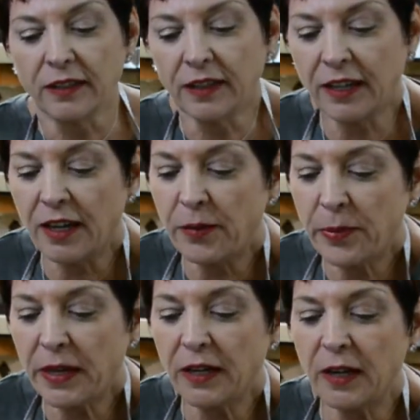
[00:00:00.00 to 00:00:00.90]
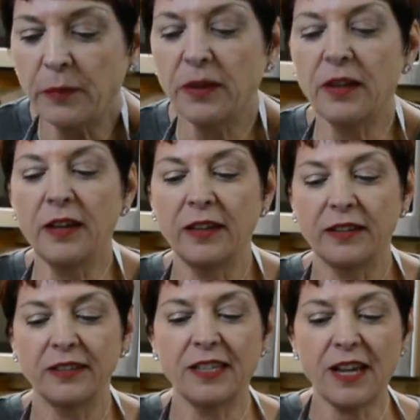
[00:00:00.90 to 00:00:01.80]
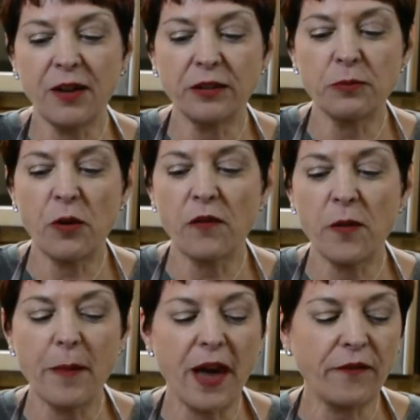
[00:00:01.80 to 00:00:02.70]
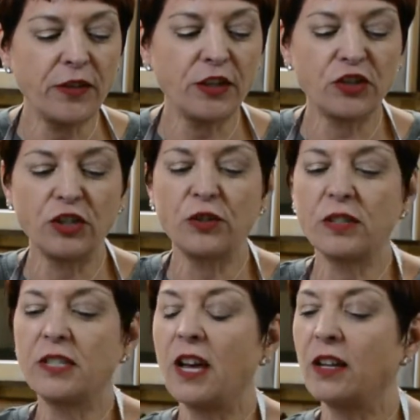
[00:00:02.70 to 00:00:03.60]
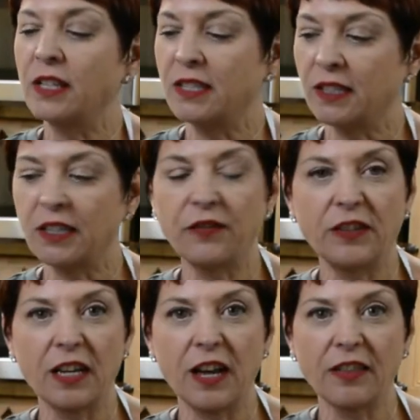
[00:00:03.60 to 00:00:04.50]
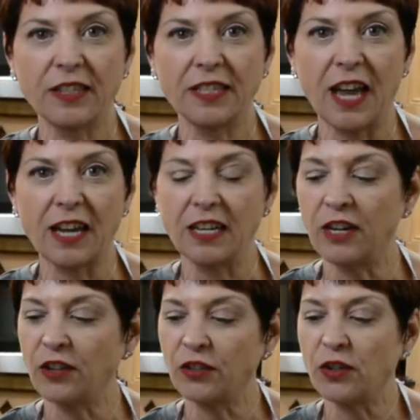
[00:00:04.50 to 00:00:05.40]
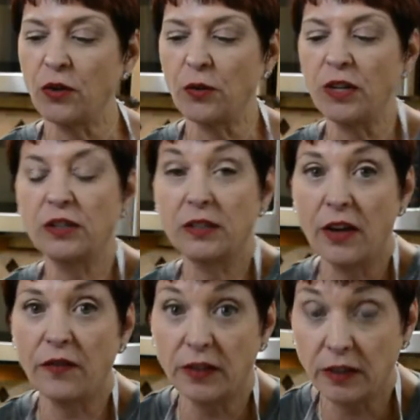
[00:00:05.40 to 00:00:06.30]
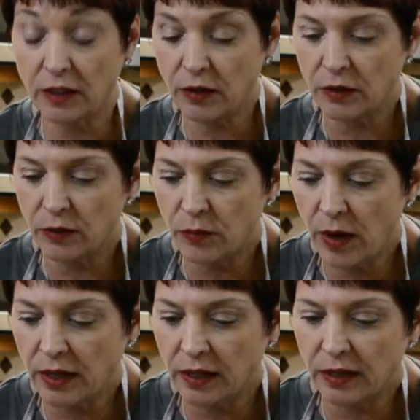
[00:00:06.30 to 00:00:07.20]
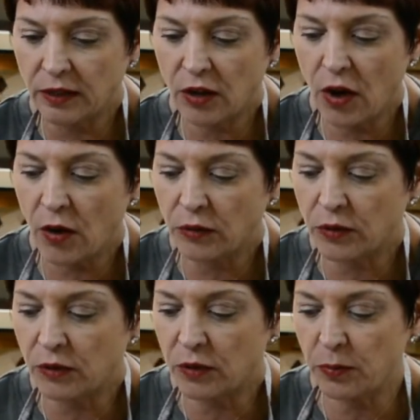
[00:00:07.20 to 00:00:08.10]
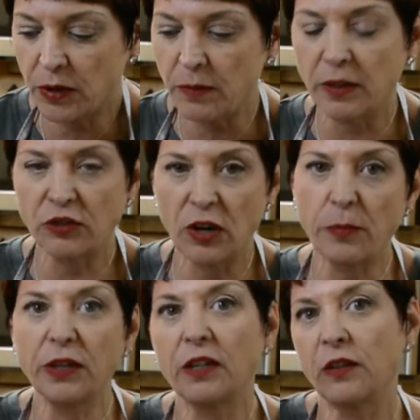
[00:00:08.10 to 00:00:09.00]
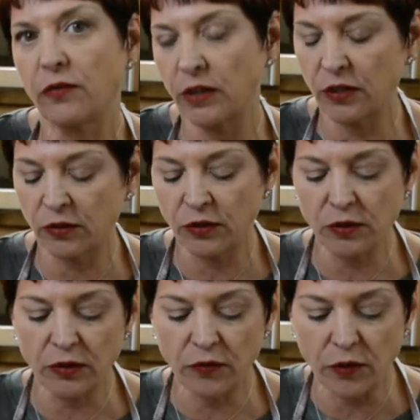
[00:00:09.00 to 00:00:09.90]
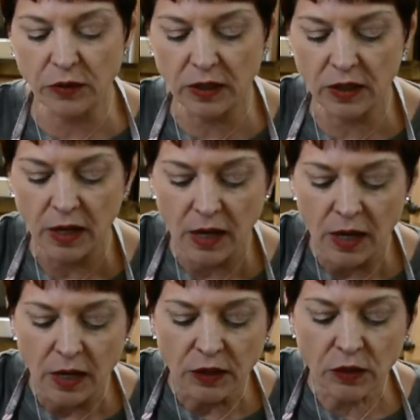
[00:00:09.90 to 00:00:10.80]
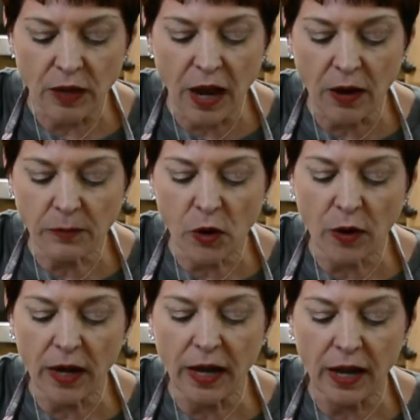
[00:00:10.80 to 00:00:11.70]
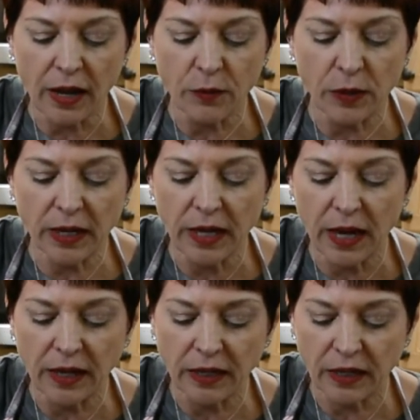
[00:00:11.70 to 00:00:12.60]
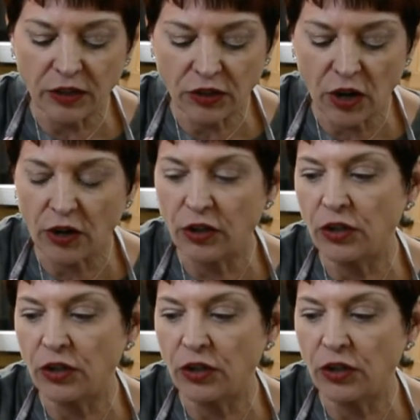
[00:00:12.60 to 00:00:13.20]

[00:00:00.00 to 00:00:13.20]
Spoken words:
I gotta pick it up. See how it's more of a matte finish, and you could tell it's lifting on the side here, so it's definitely ready to go. So it's pretty much, I put it in the freezer, so it's frozen. So now I went ahead and I started